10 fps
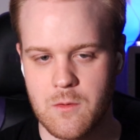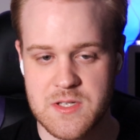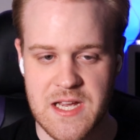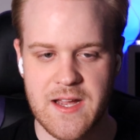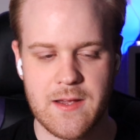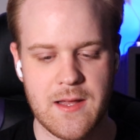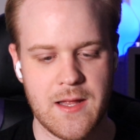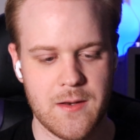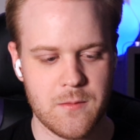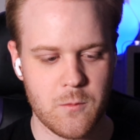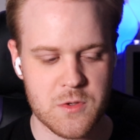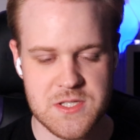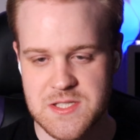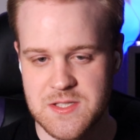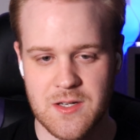or tech, and we're
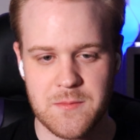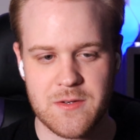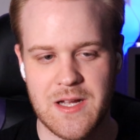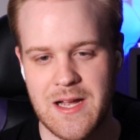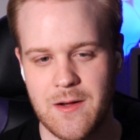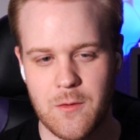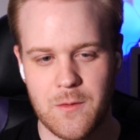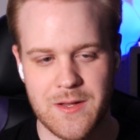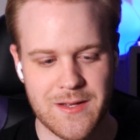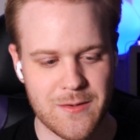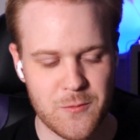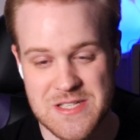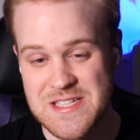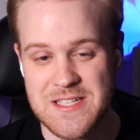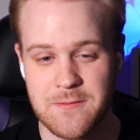just talking about how uh, we
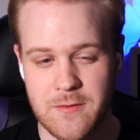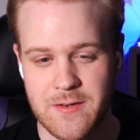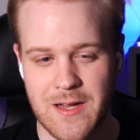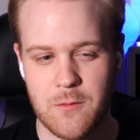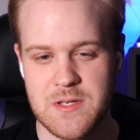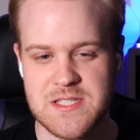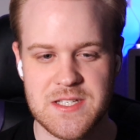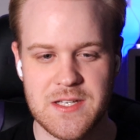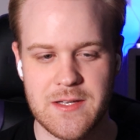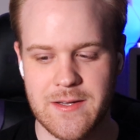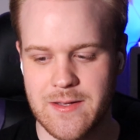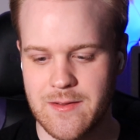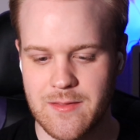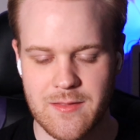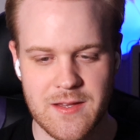see different, how we see
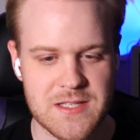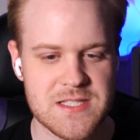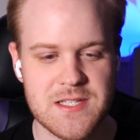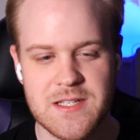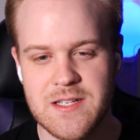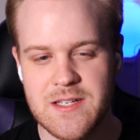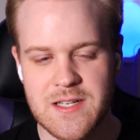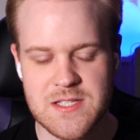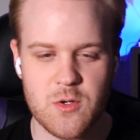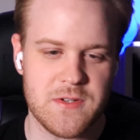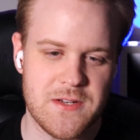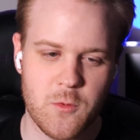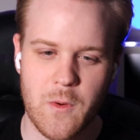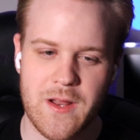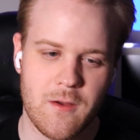things in sort of a
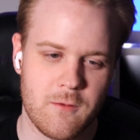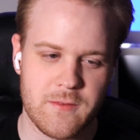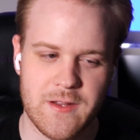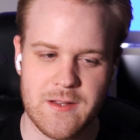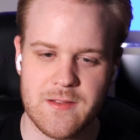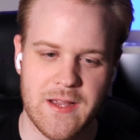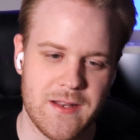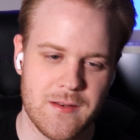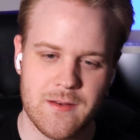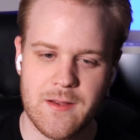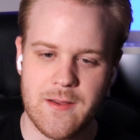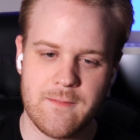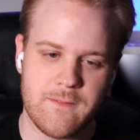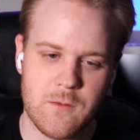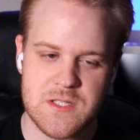different way, and hopefully enlighten
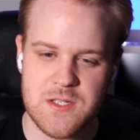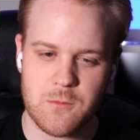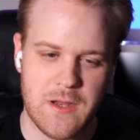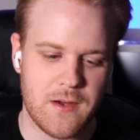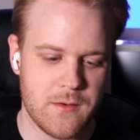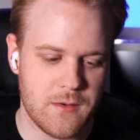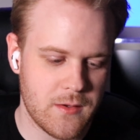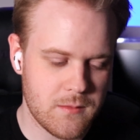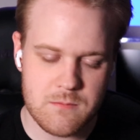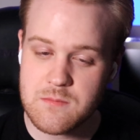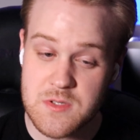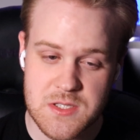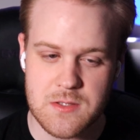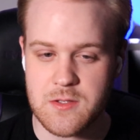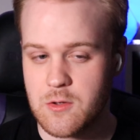folks around
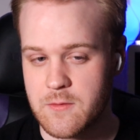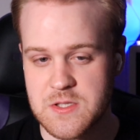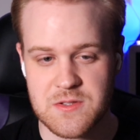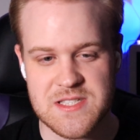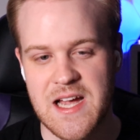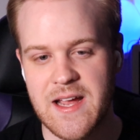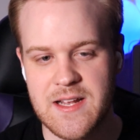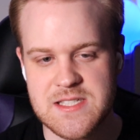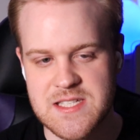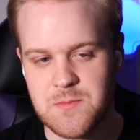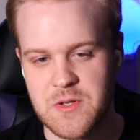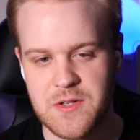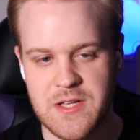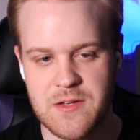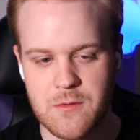universal design,
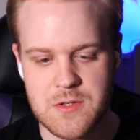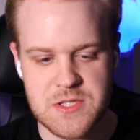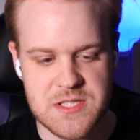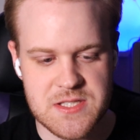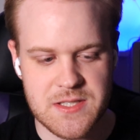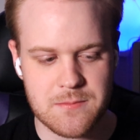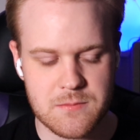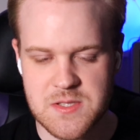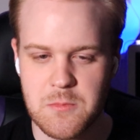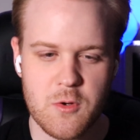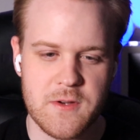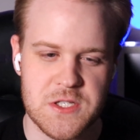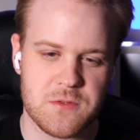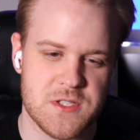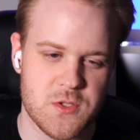accessibility, or just um,
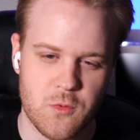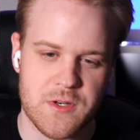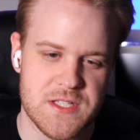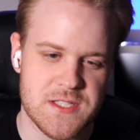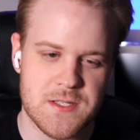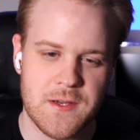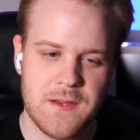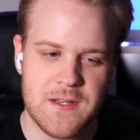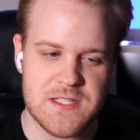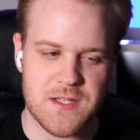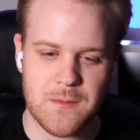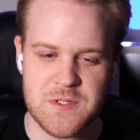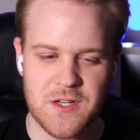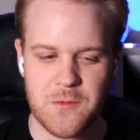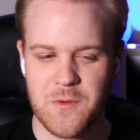motivational stories. So I'm
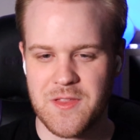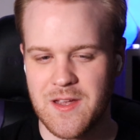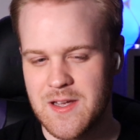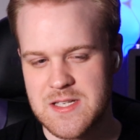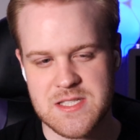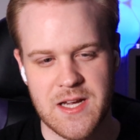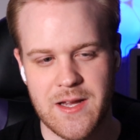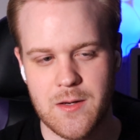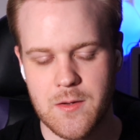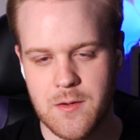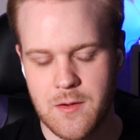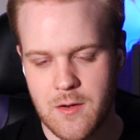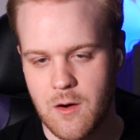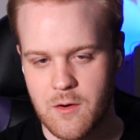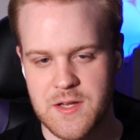talking with a, a uh, sign
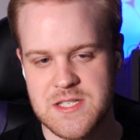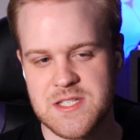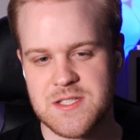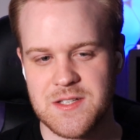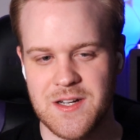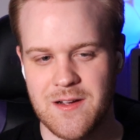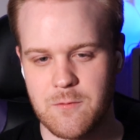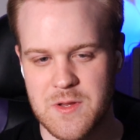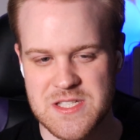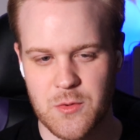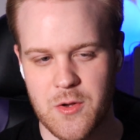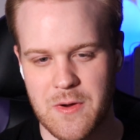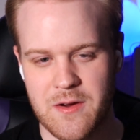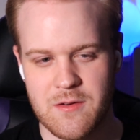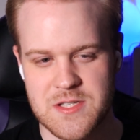artist uh, with Sony
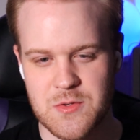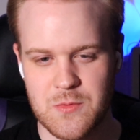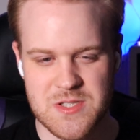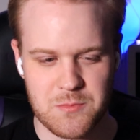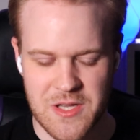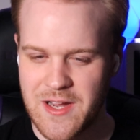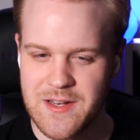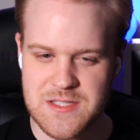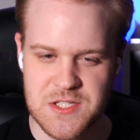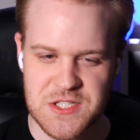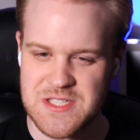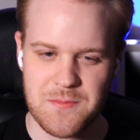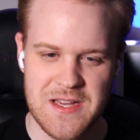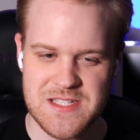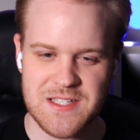Records who is blind. So she's
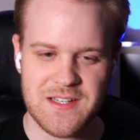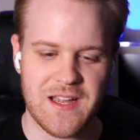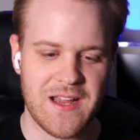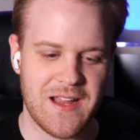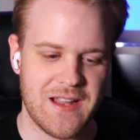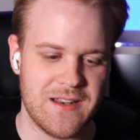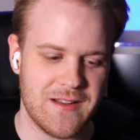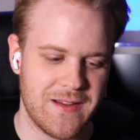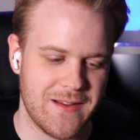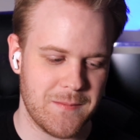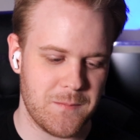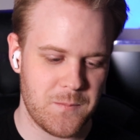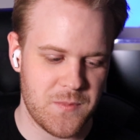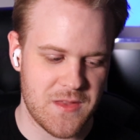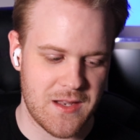amazing. And um,
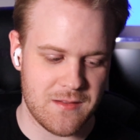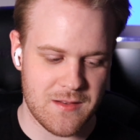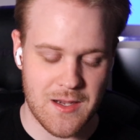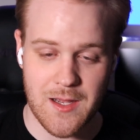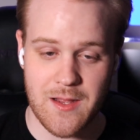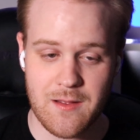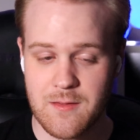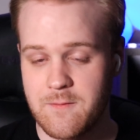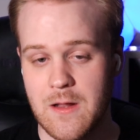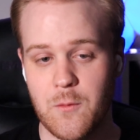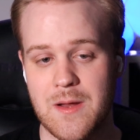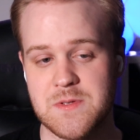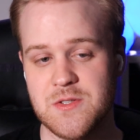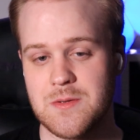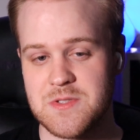then I, uh, the following
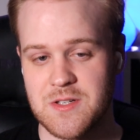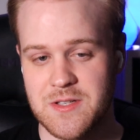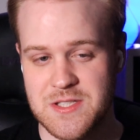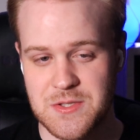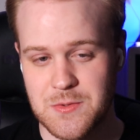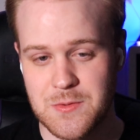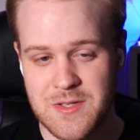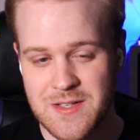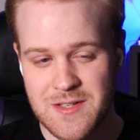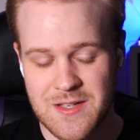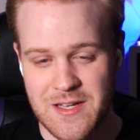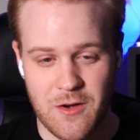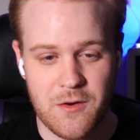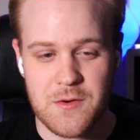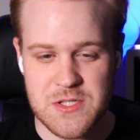episode, I'm talking to an
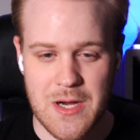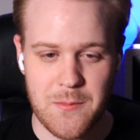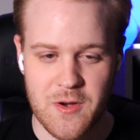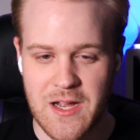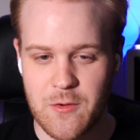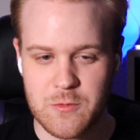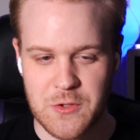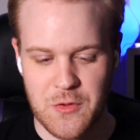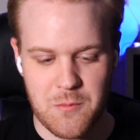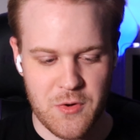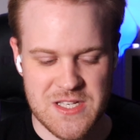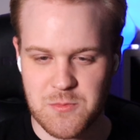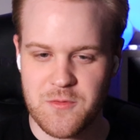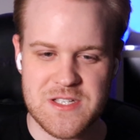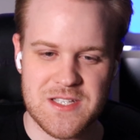audio describer, a guy who literally brings
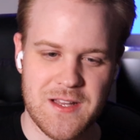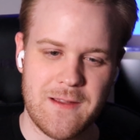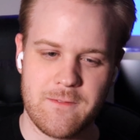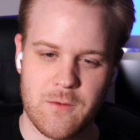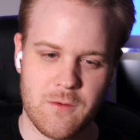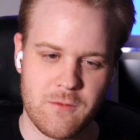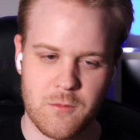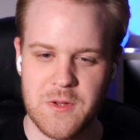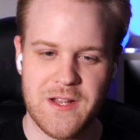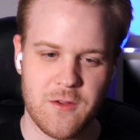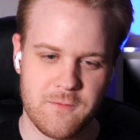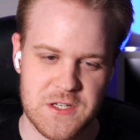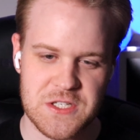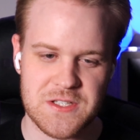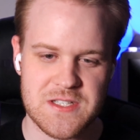movies to life for, for blind low
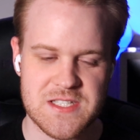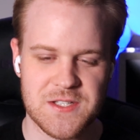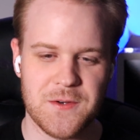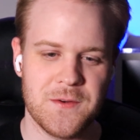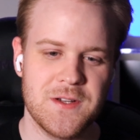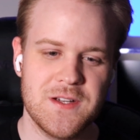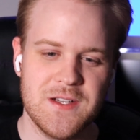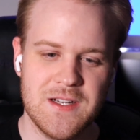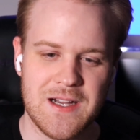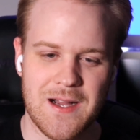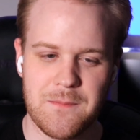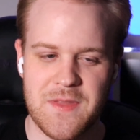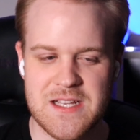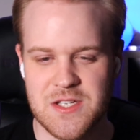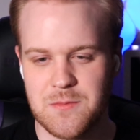vision. So um, that's